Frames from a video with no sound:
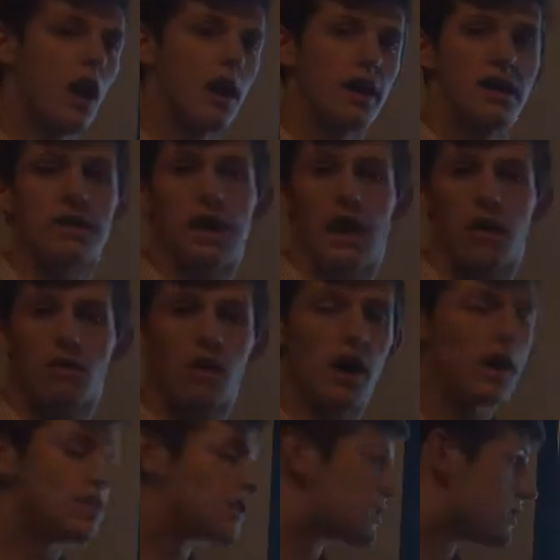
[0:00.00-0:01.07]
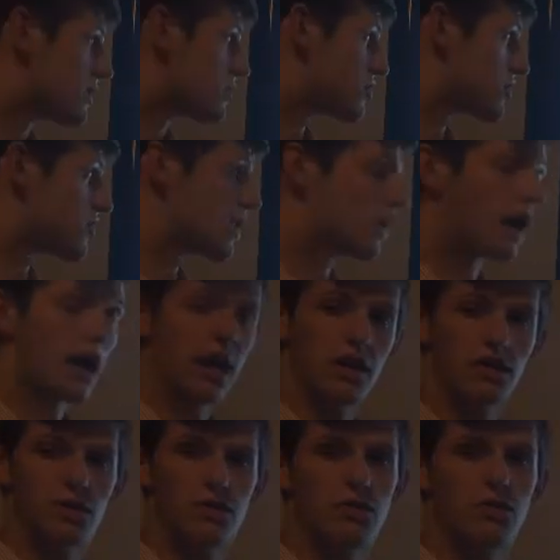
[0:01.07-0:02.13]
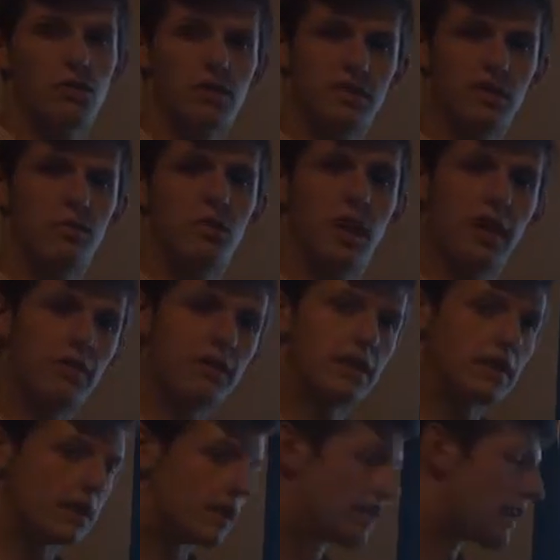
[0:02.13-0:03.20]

and dowel rods, essentially, and hot glue to assemble everything